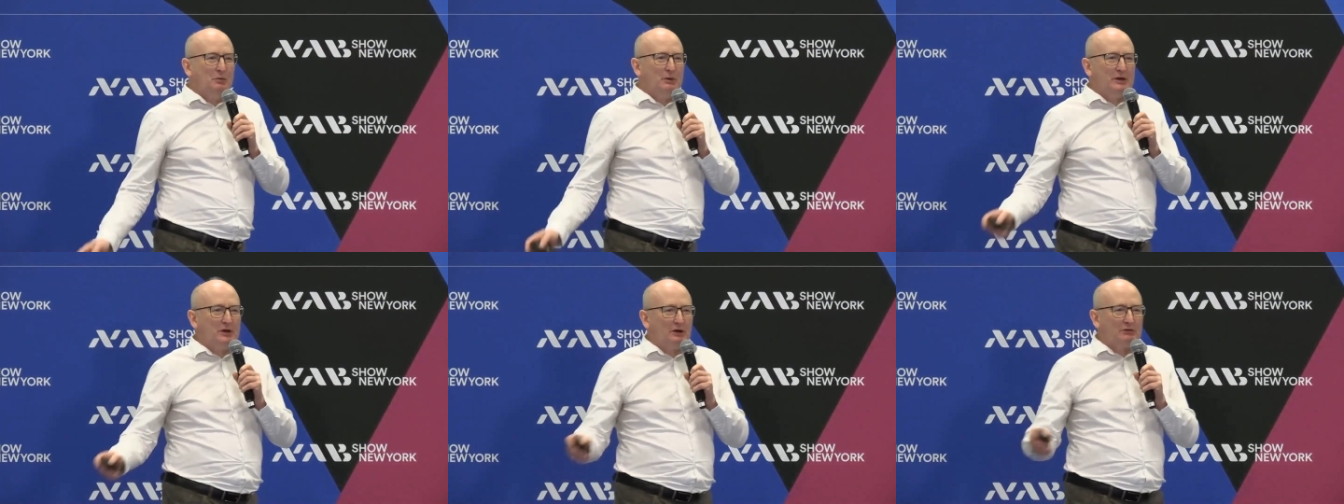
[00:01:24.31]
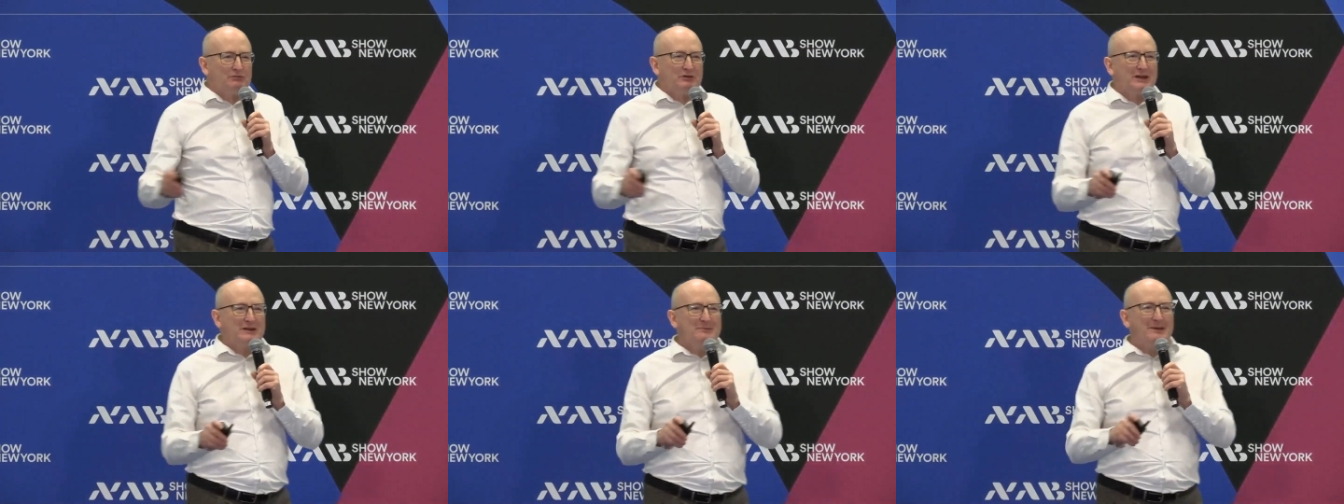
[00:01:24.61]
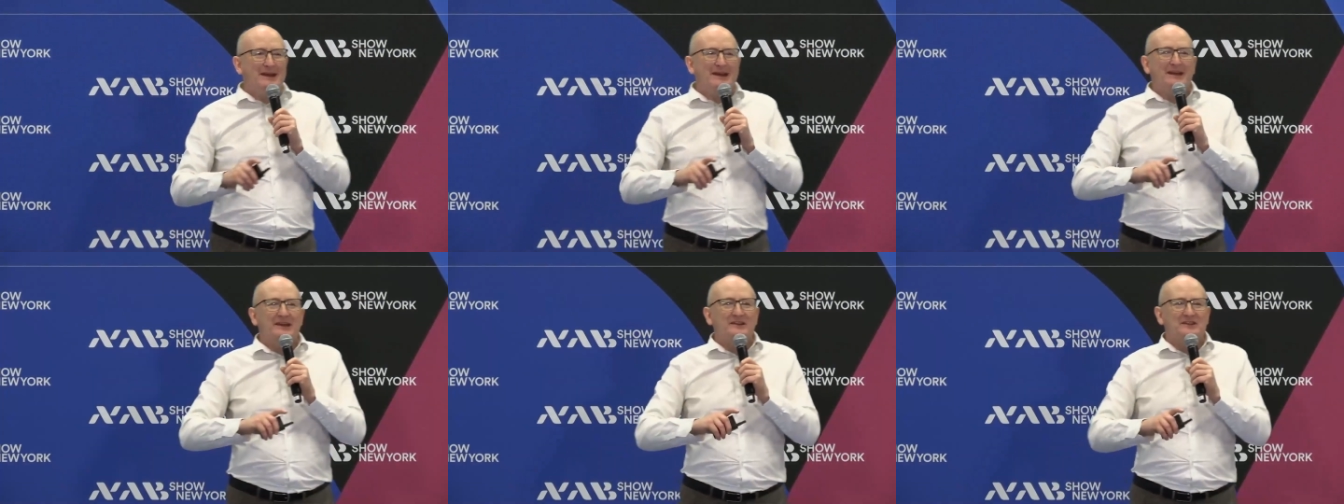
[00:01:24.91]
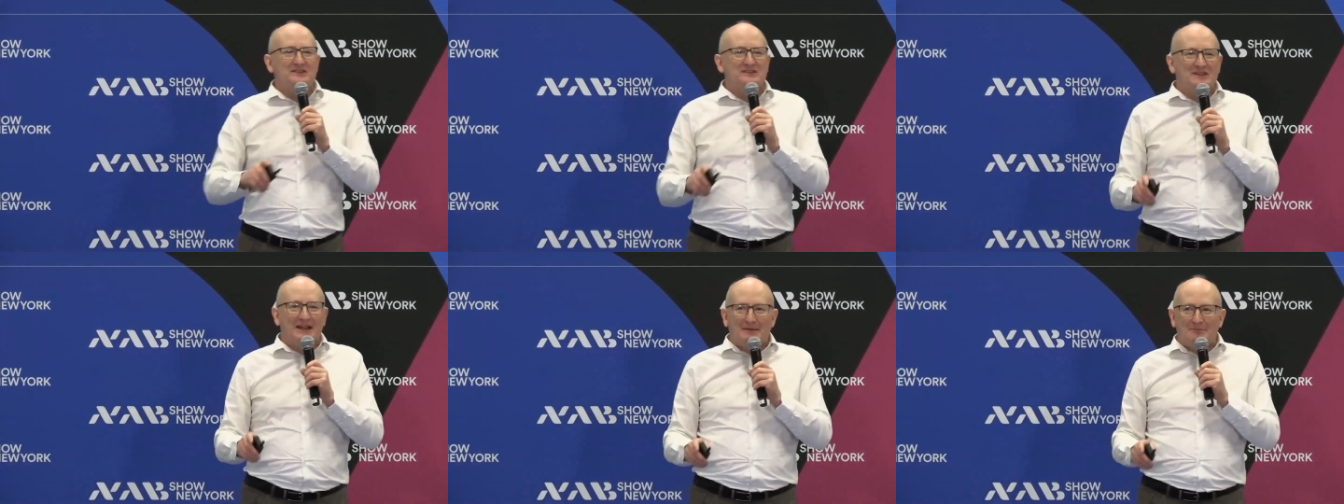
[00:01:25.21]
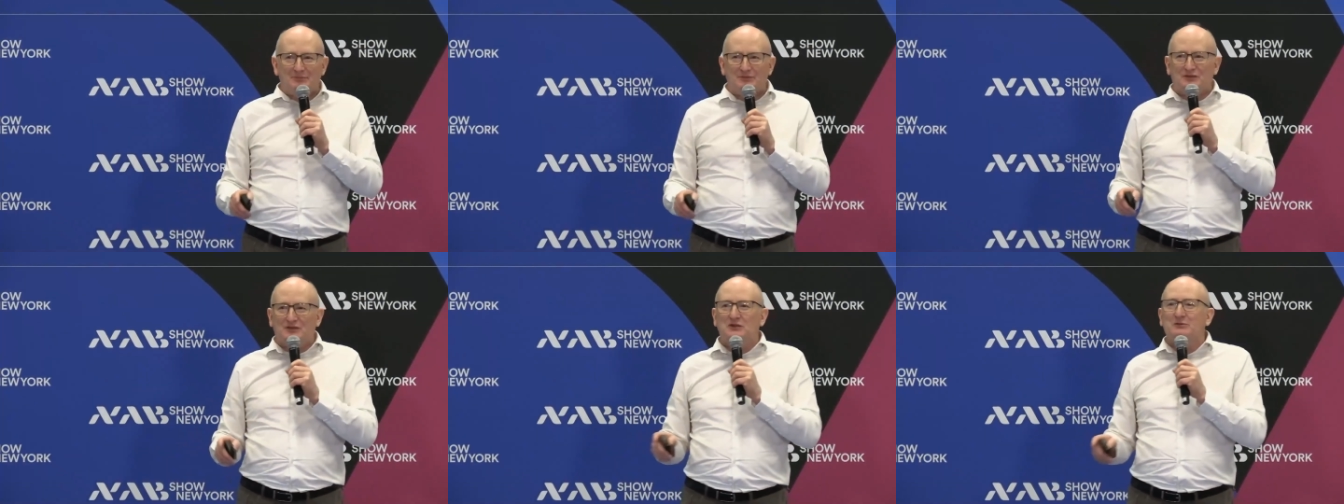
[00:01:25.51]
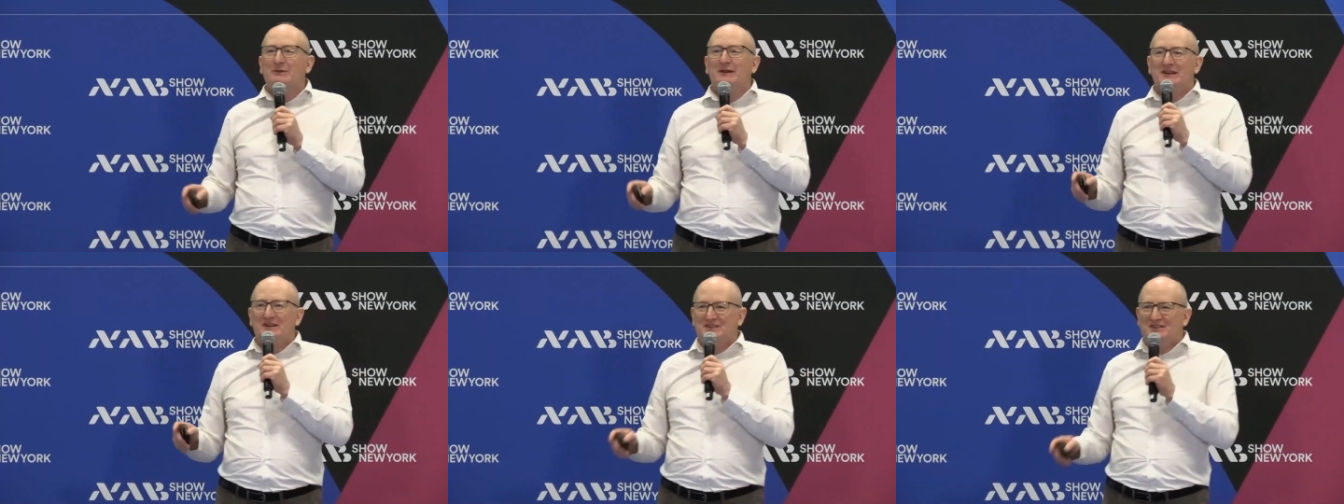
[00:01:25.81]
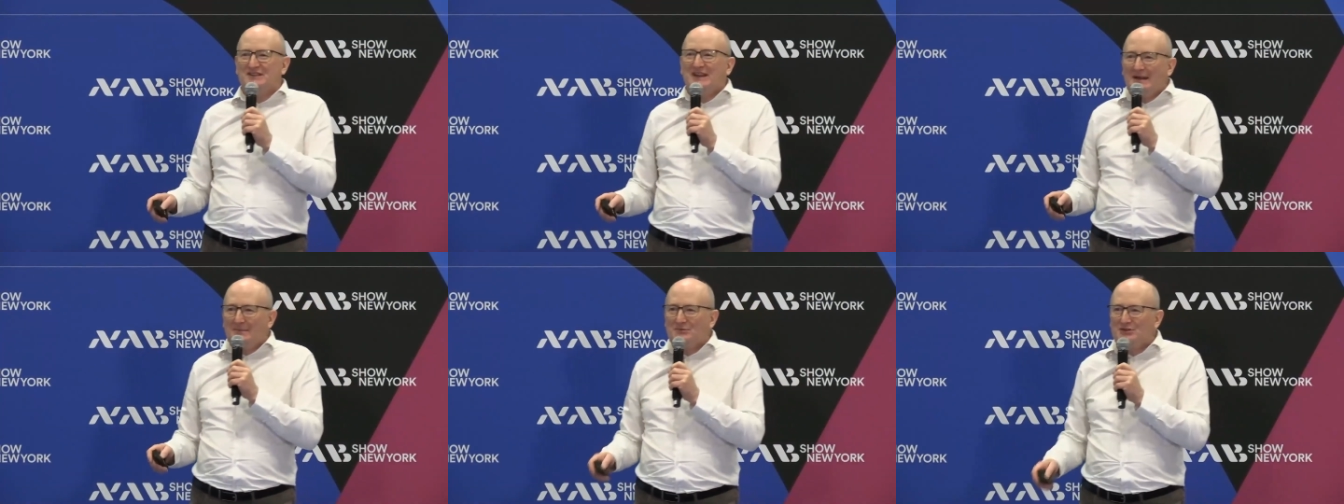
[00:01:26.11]
we're not really making too many
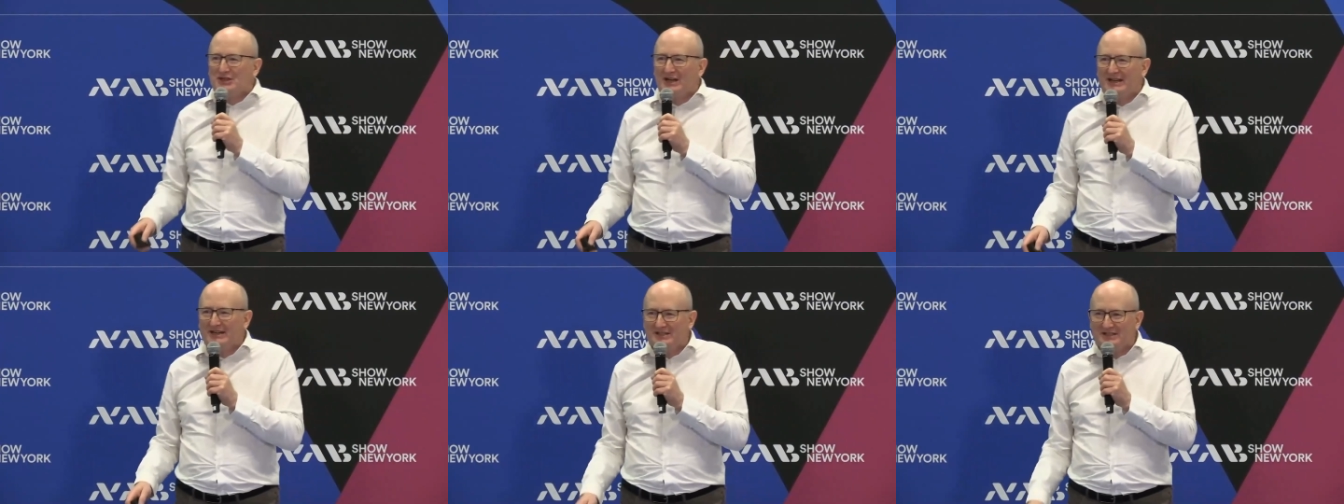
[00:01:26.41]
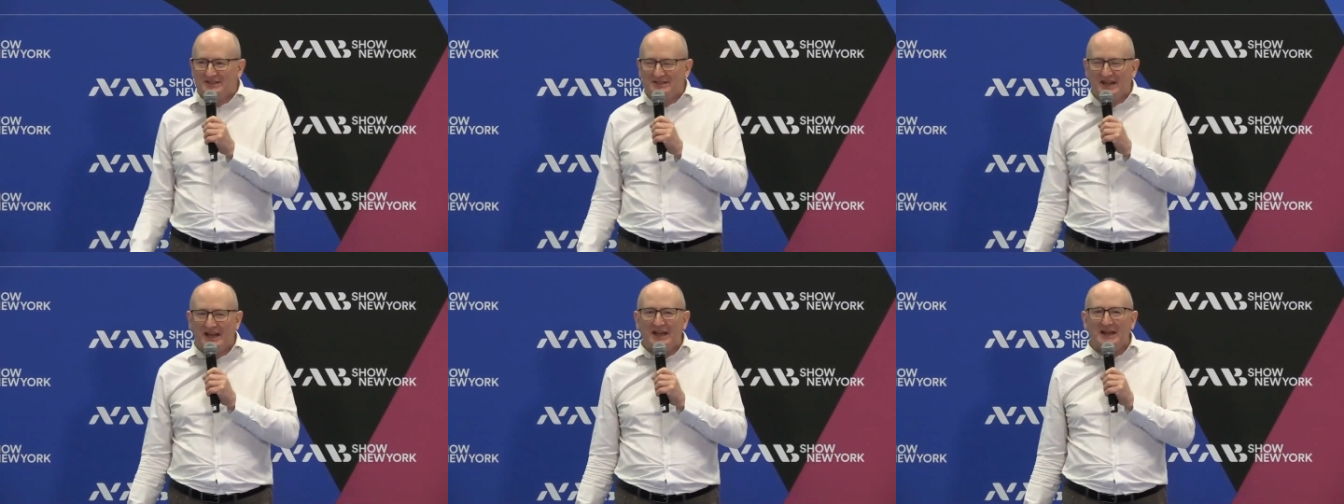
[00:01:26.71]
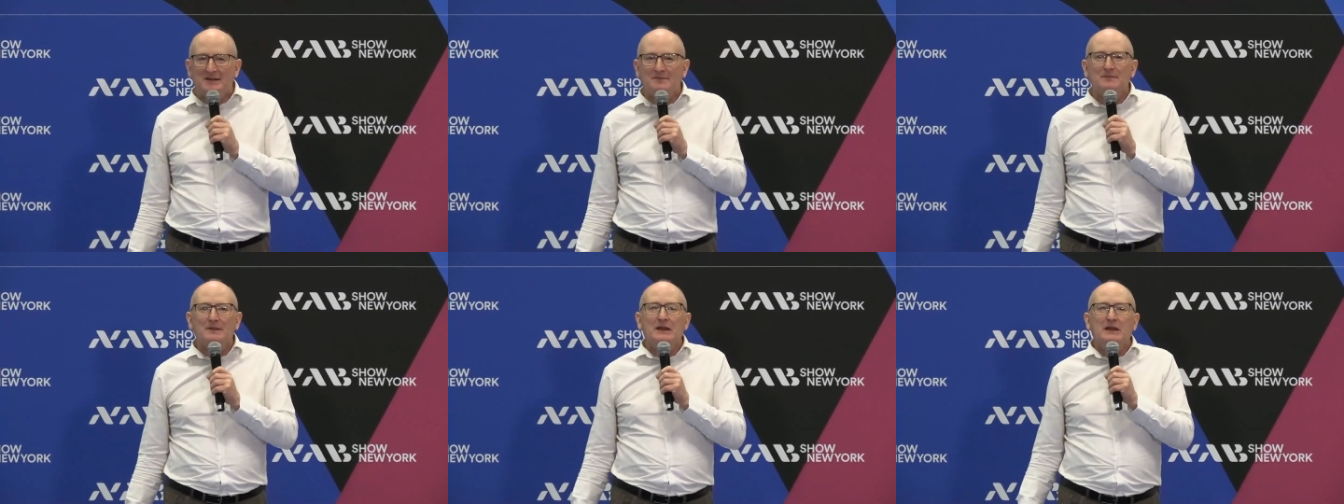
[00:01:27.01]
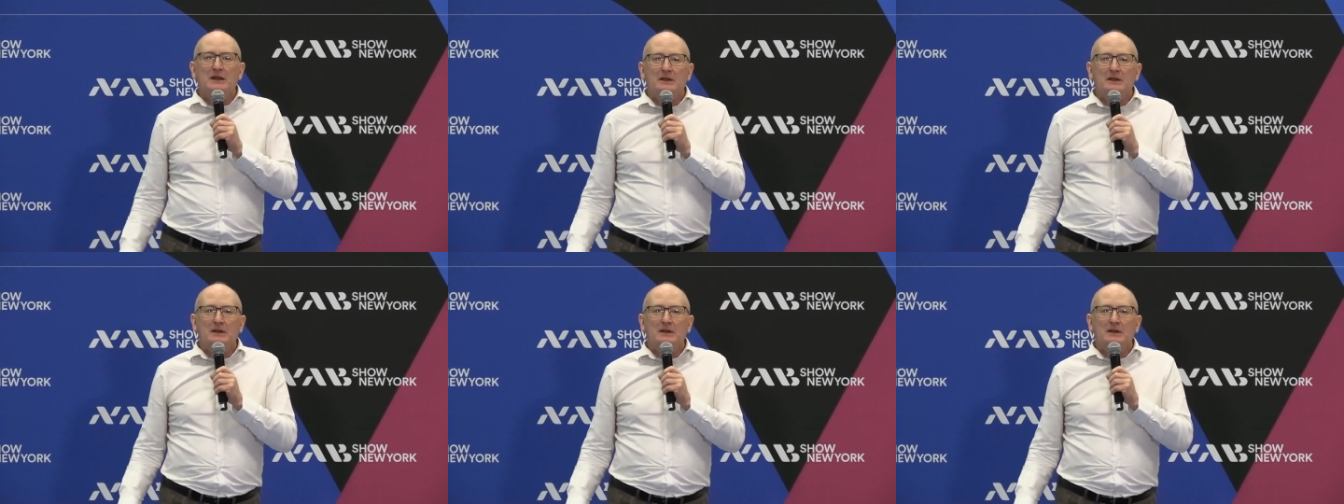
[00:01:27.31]
step changes here,